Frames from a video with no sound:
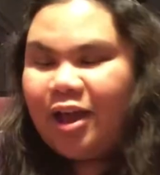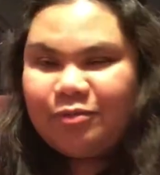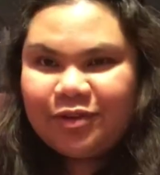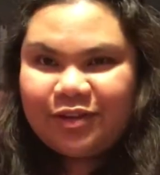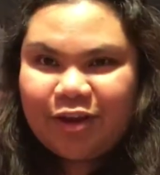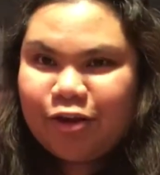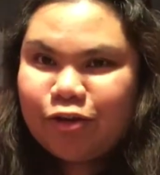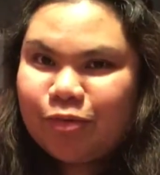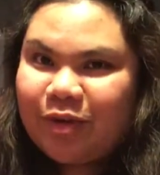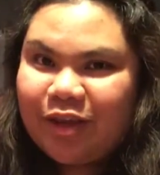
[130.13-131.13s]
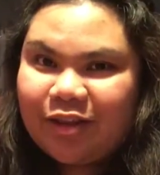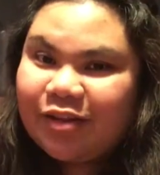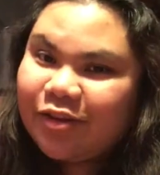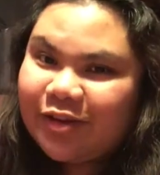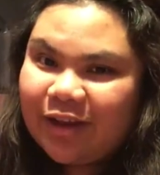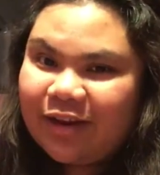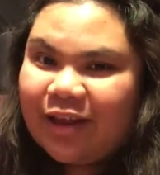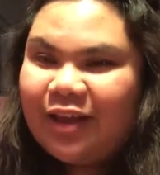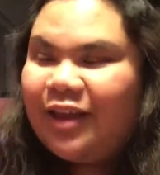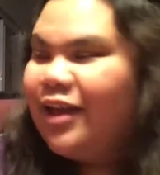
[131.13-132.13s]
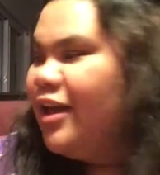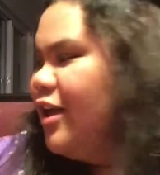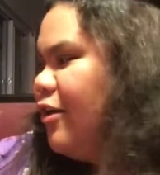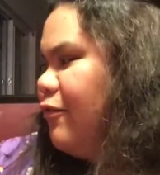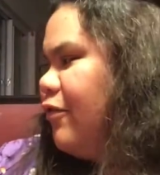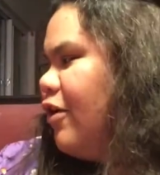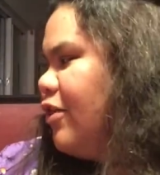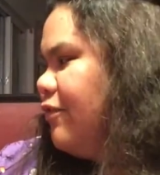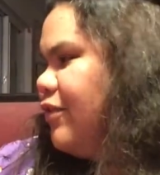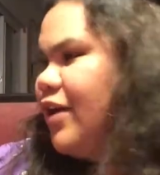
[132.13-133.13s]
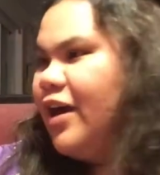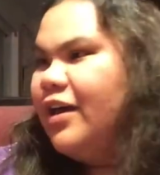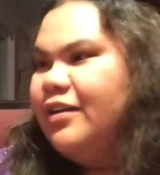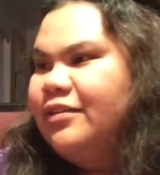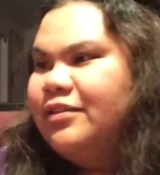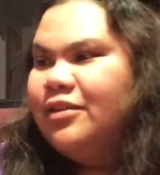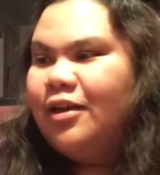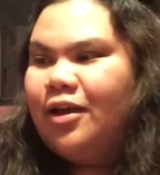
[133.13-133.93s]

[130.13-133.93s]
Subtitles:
I'm just here to make it entertaining for all of you guys.